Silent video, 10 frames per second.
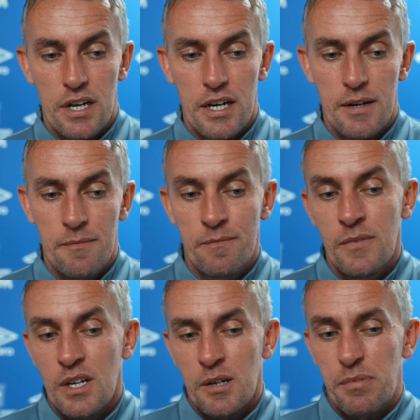But
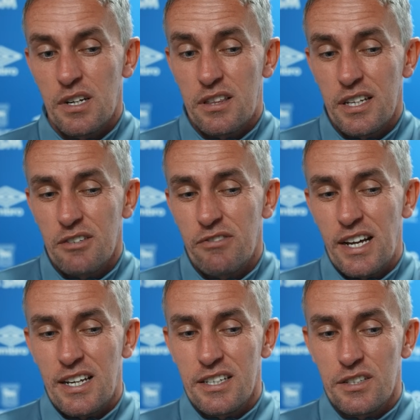I think the
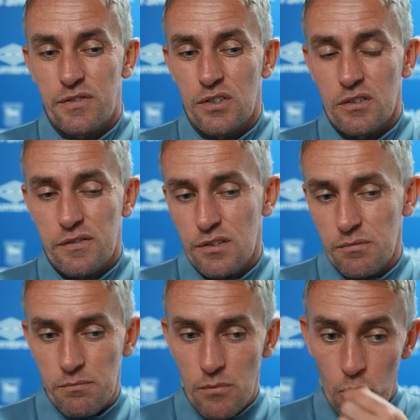reality is for
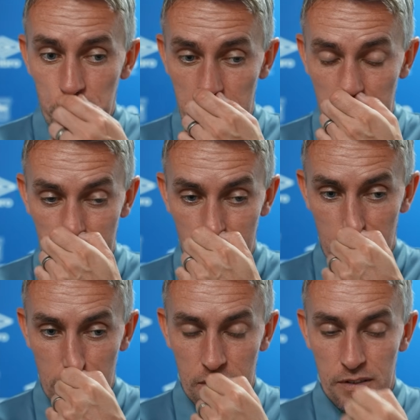most
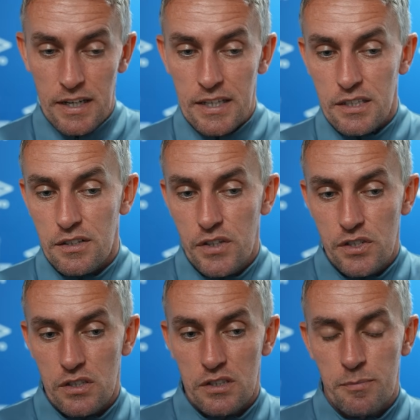teams in the
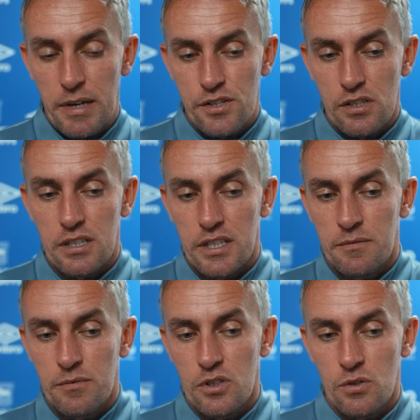division,
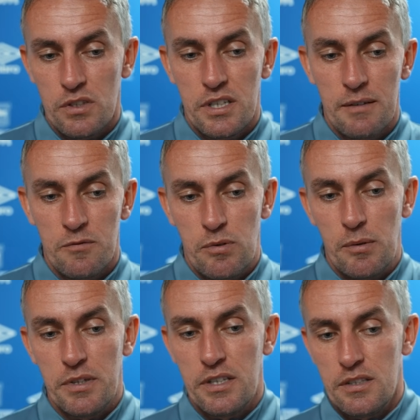especially, the teams
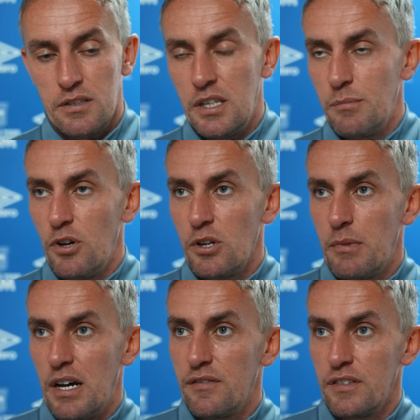probably in the
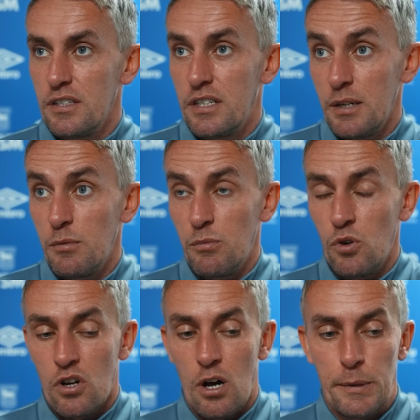bottom half of the table
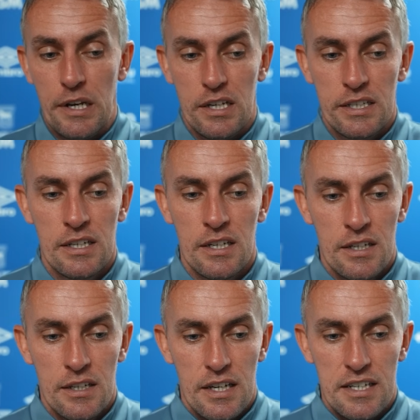more commonly,
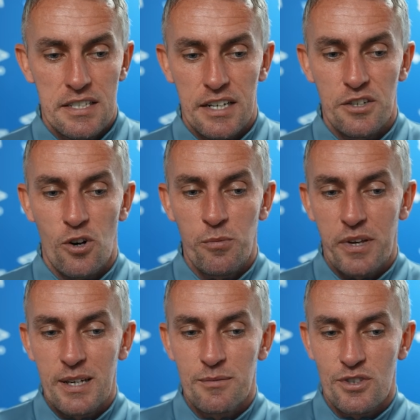is that your
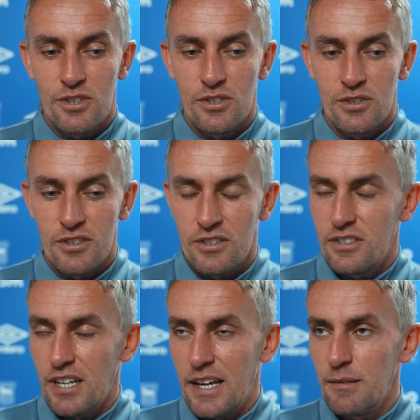home games are
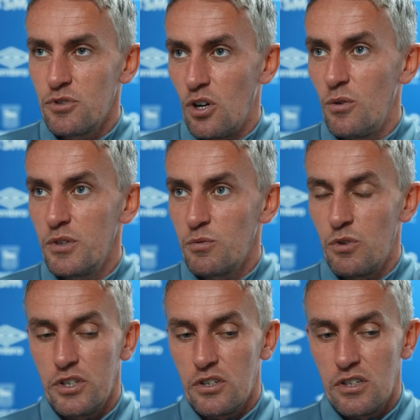your times always
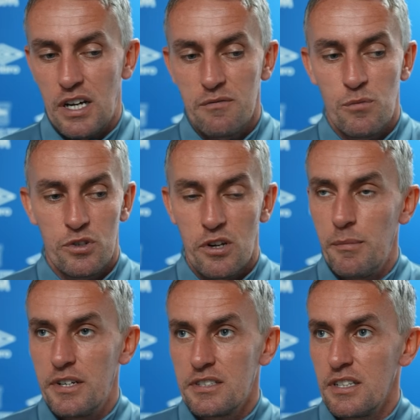where you're going to have more
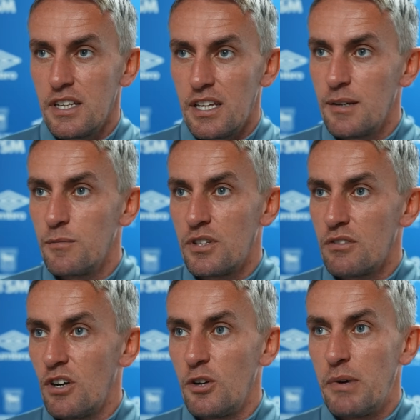dominance in the game with
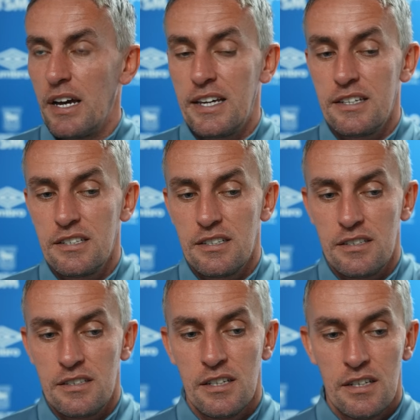the crowd behind you.
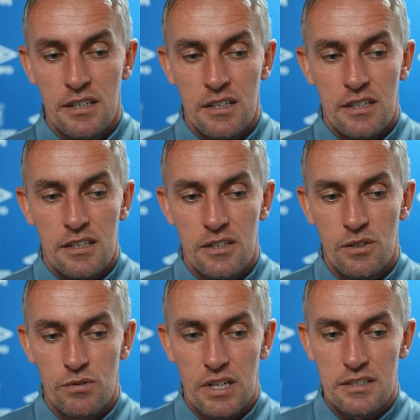And
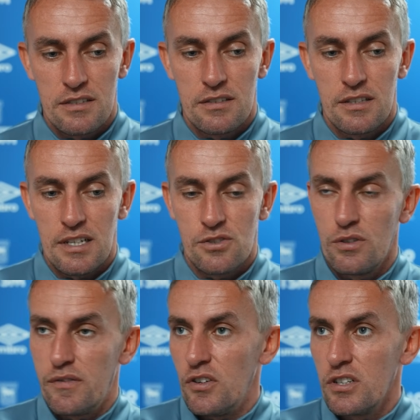that's
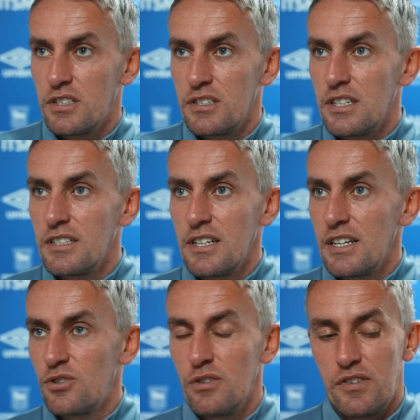natural for us as it is
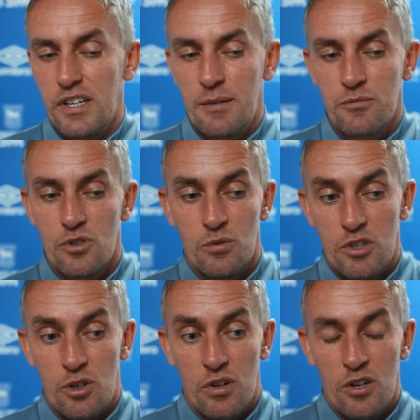natural for them. So
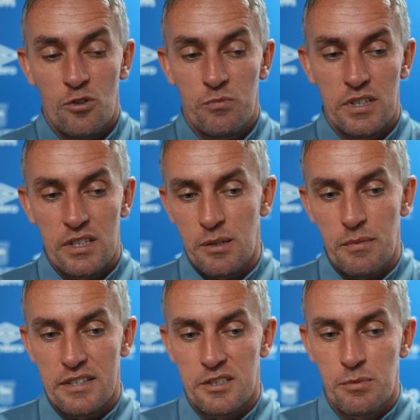we know at home they
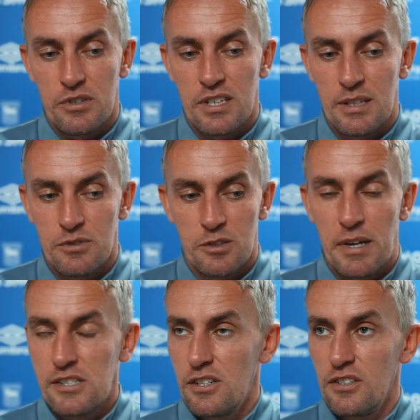manage to put teams,
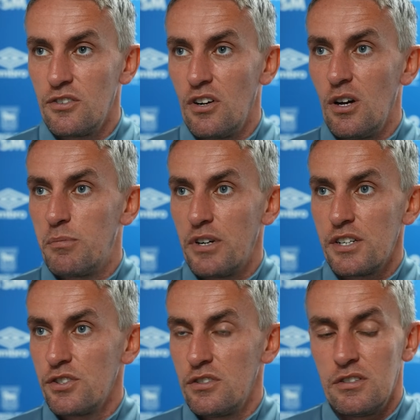especially under a lot of
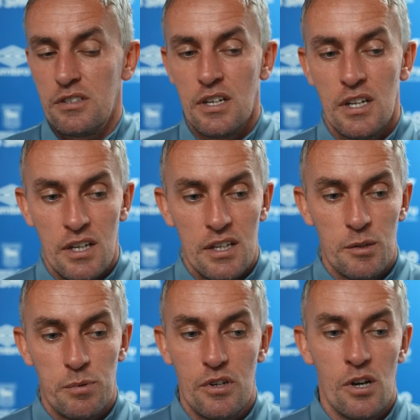pressure, and
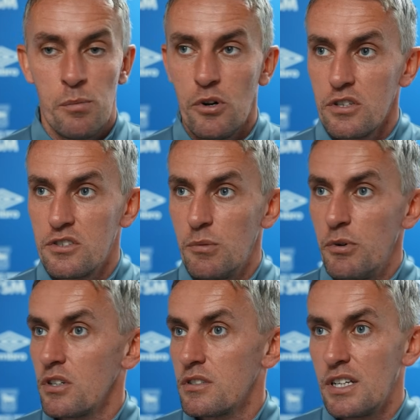they put a lot of balls in your
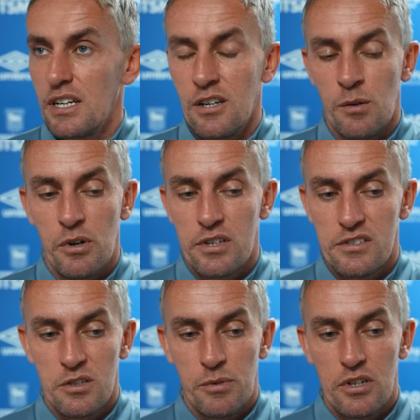box and you get a lot of
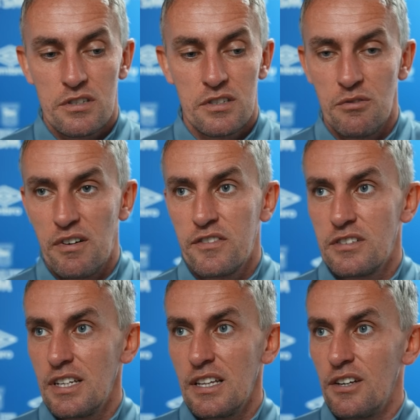bodies in your box and you have to
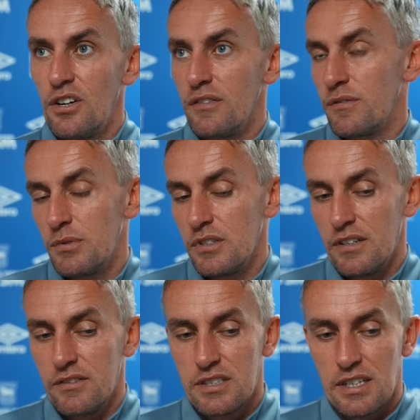see that off. But
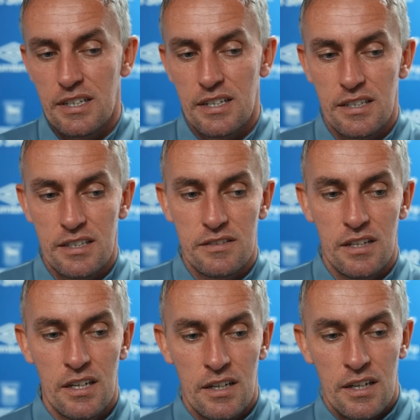having said that, they
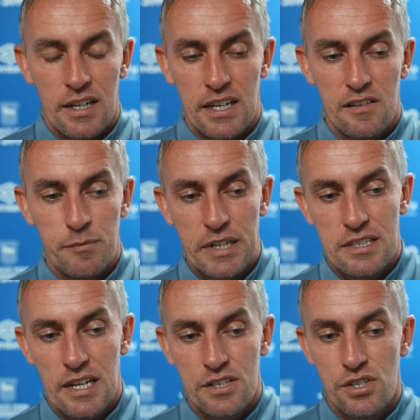again have
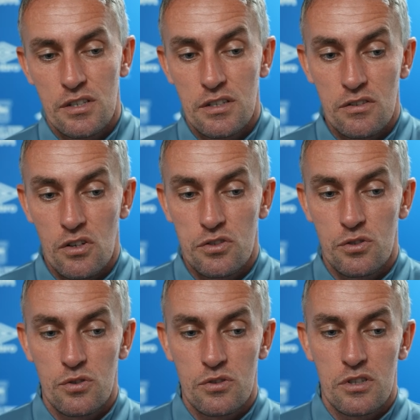mixed that this year and they're
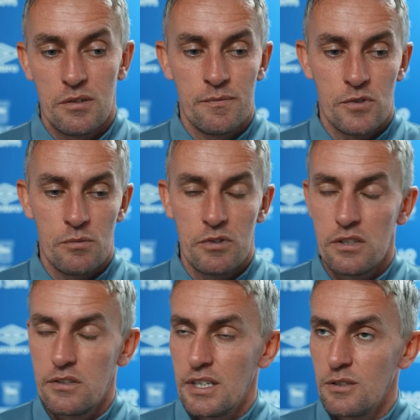also doing some
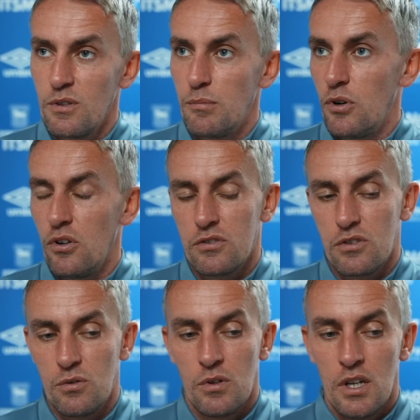really good things with the ball.
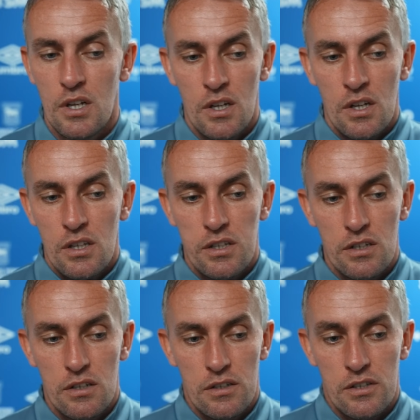So
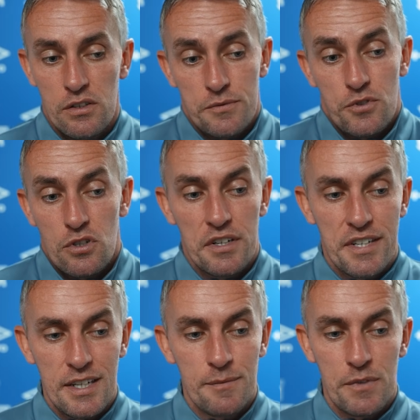they're a strong
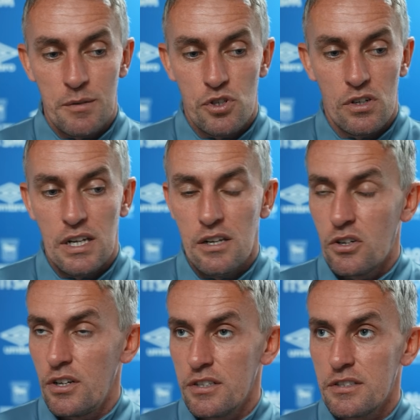team. I'm sure they'll
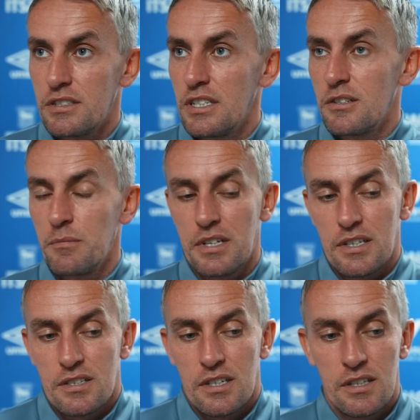look at us and see some
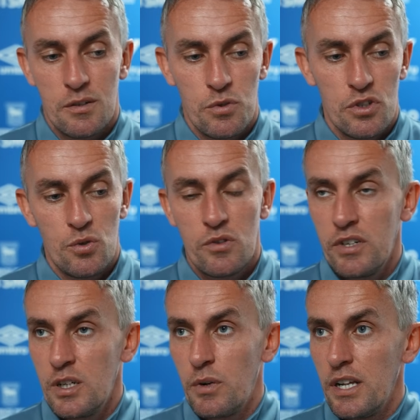things that we're doing
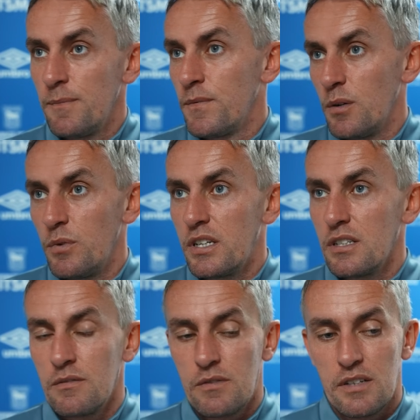really well that we
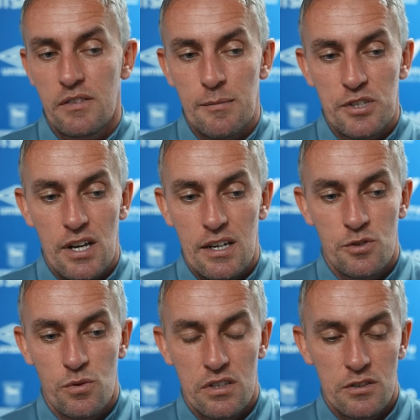can give them a
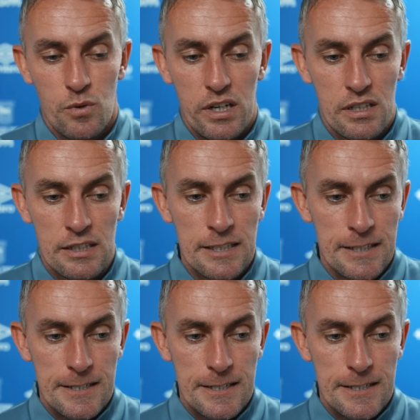challenge with as well.